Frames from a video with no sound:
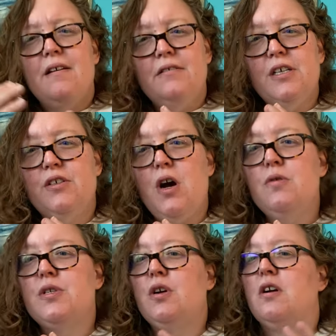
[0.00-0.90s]
the
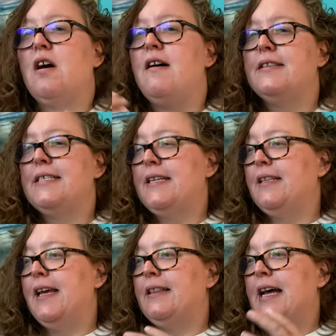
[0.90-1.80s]
ghosts are
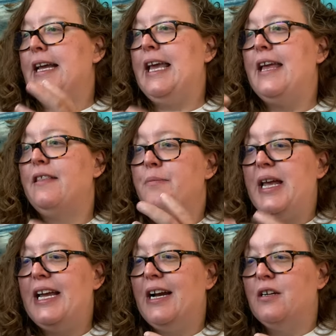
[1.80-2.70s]
constantly like in the
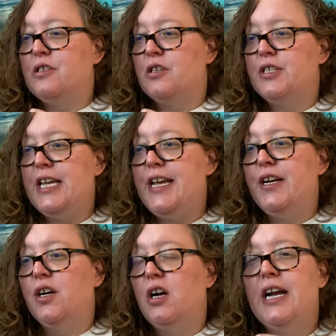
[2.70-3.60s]
main character's
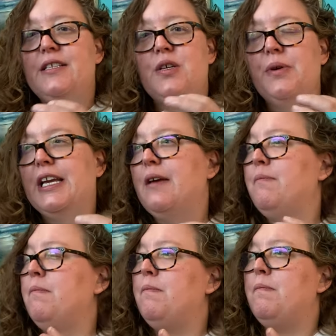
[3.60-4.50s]
ear. And so it
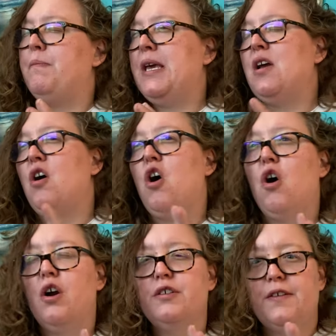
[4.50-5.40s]
can be hard to